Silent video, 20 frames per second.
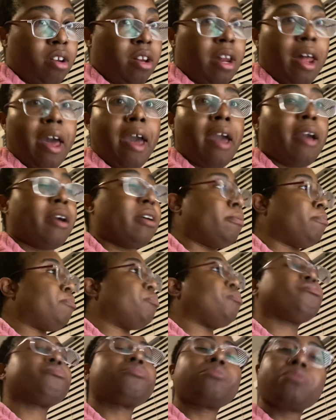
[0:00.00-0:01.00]
Like
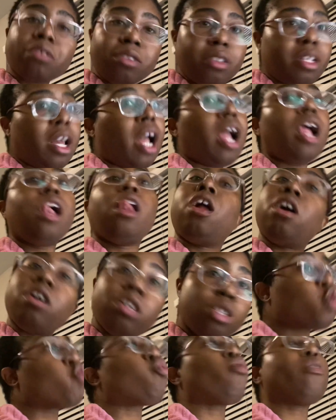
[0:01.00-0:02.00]

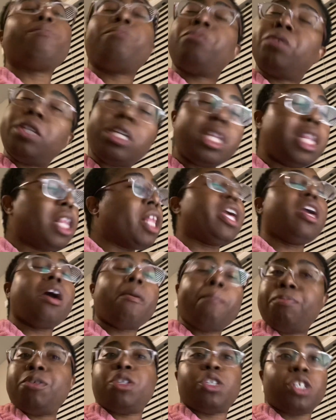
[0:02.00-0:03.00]

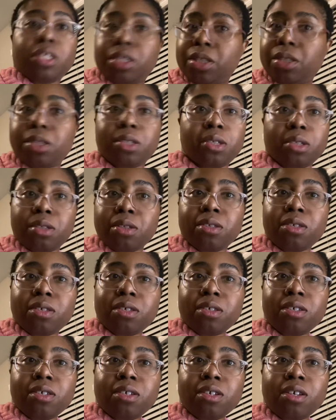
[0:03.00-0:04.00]
scrumdiddlyumptious.
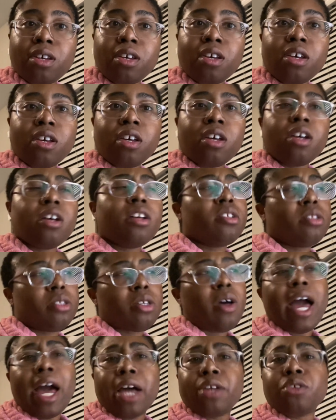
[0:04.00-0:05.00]
So
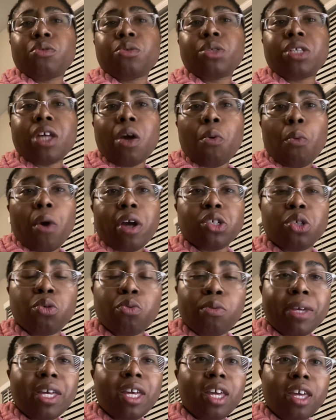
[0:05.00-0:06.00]
I understand why she
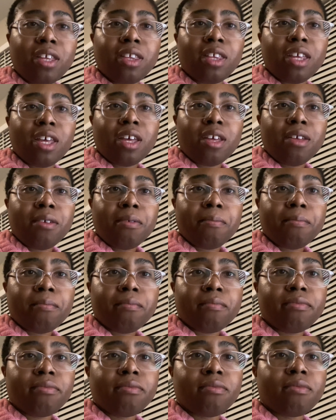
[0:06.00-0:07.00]
would be eating it.
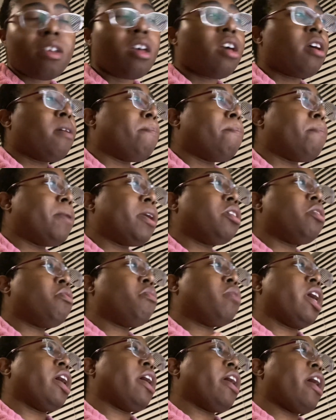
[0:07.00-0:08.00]
But you
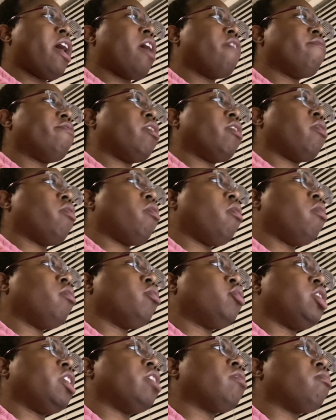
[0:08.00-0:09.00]
can't have a whole
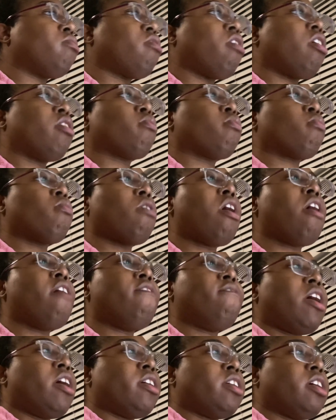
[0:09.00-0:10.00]
channel called
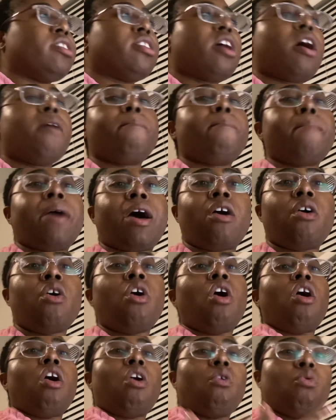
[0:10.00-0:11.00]
Rawvana talking about
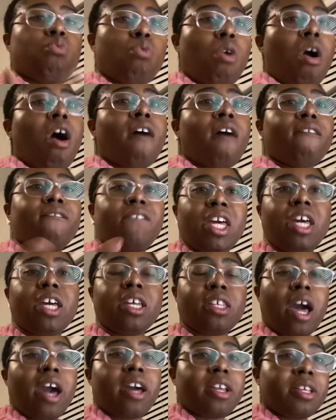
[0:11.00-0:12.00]
a raw vegan
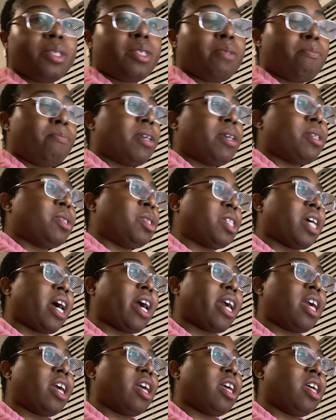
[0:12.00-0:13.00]
diet is the best
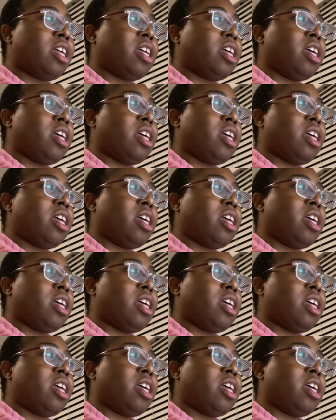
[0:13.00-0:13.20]
diet.